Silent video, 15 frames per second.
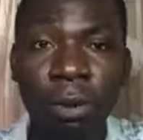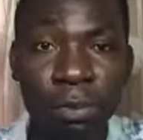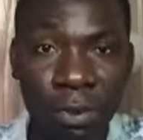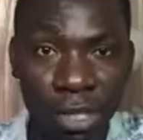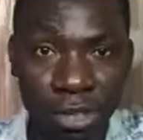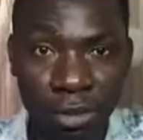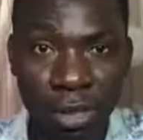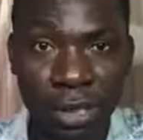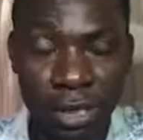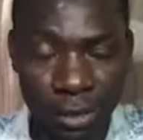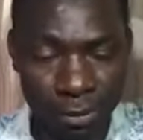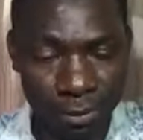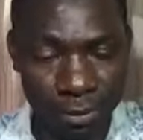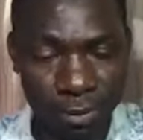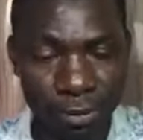operation,
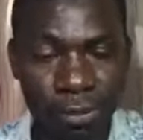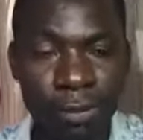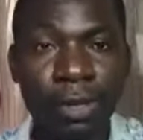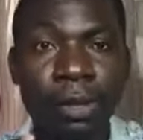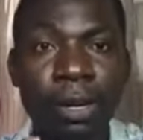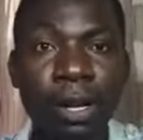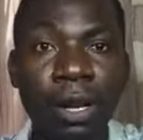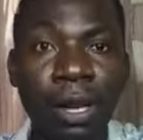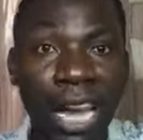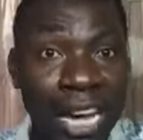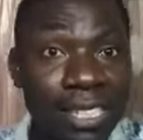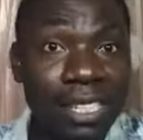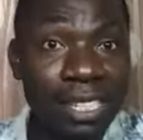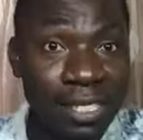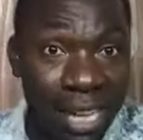
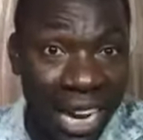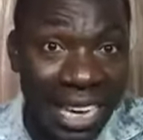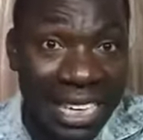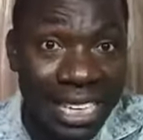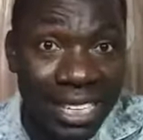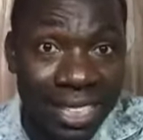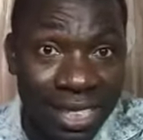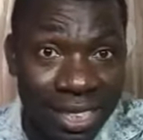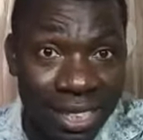light designing,